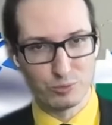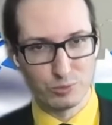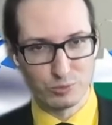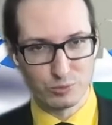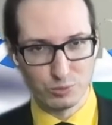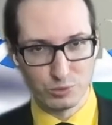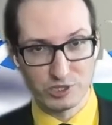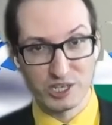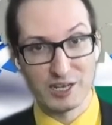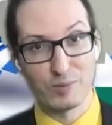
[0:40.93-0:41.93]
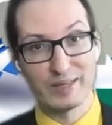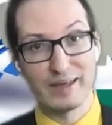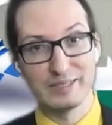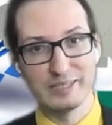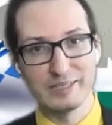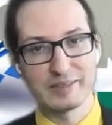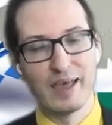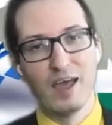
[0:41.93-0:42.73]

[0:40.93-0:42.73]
to generate IDs,